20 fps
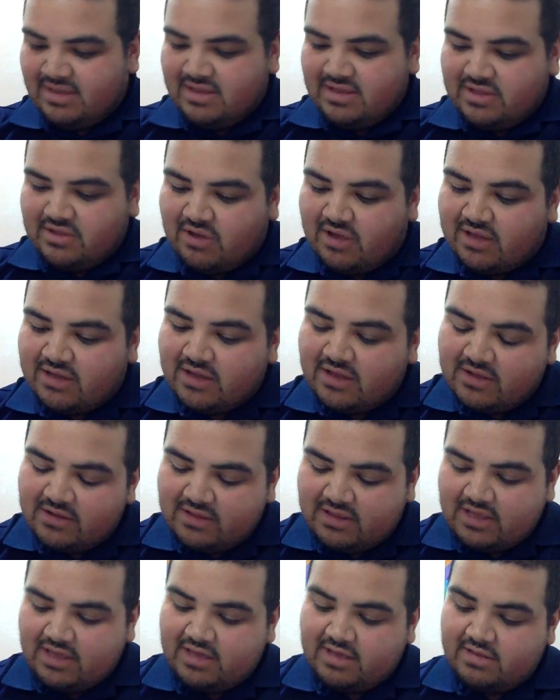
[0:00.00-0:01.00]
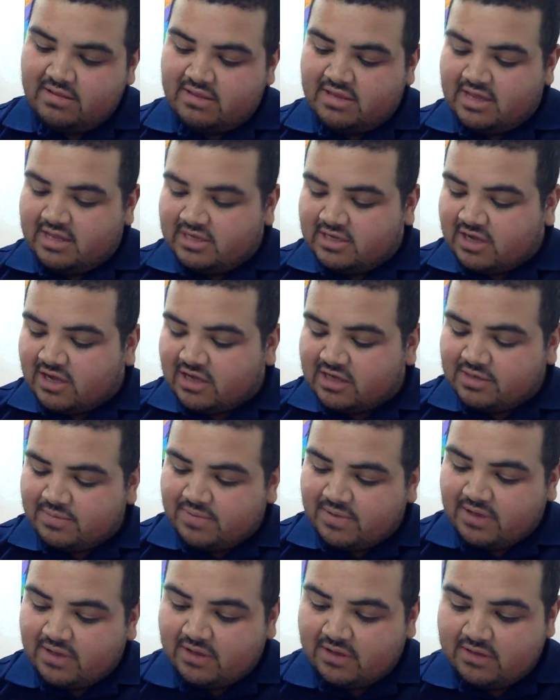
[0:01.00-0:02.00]
So another thing they talked
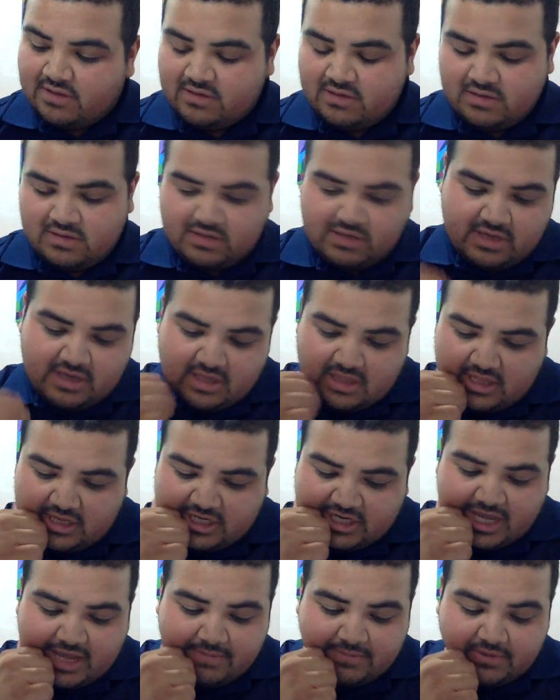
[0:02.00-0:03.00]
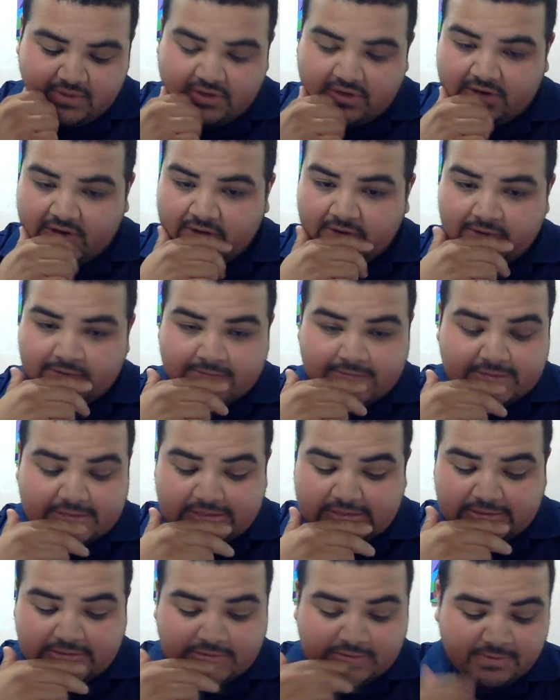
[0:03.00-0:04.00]
about in the chapter
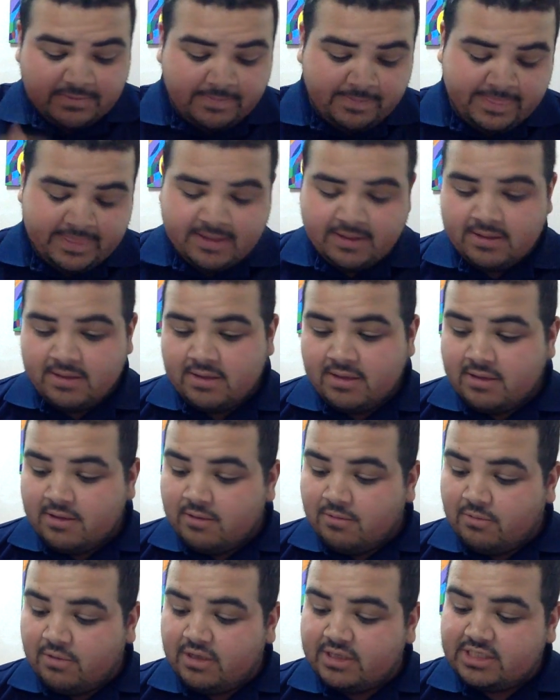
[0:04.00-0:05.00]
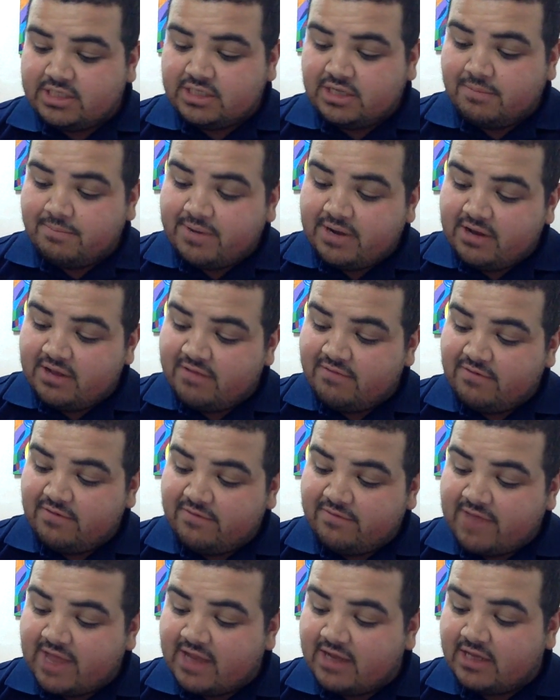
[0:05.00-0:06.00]
2 was comparative
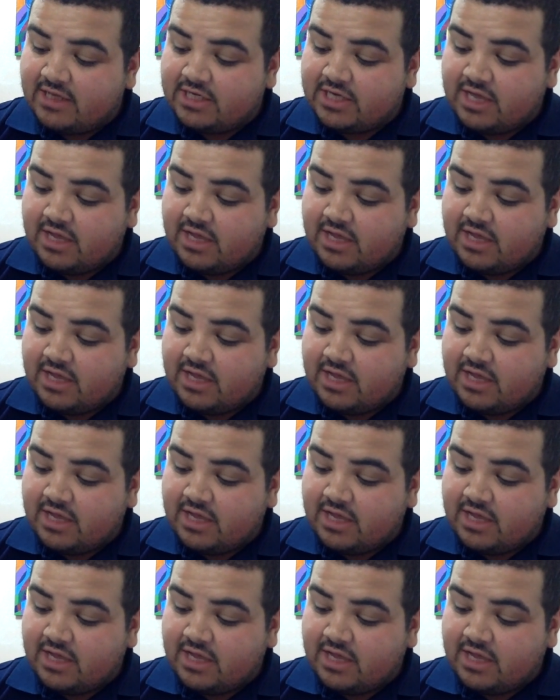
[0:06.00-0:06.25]
advantage.